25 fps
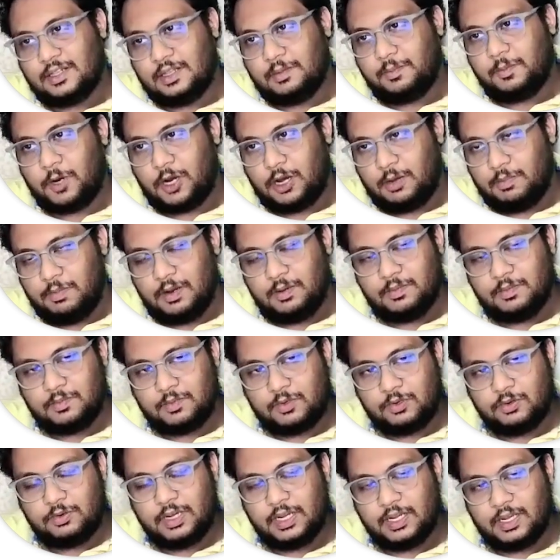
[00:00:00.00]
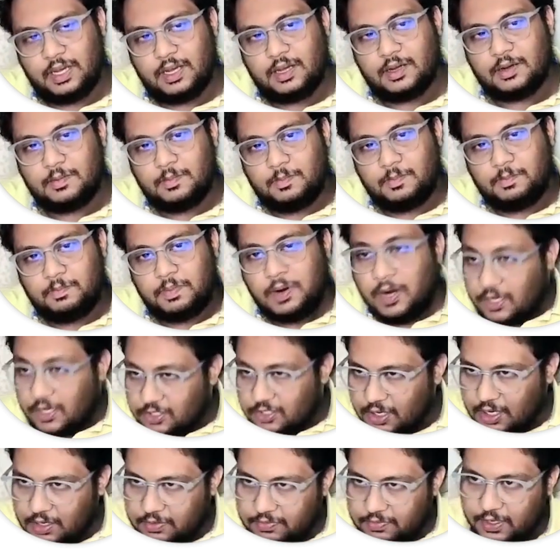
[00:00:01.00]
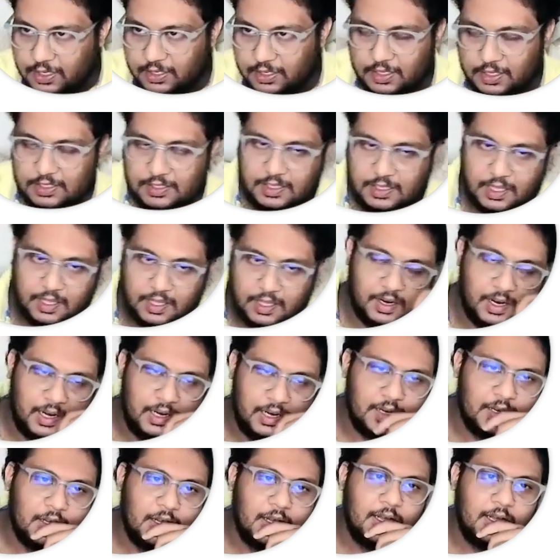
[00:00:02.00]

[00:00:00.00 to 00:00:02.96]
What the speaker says: a persona for this thing, right?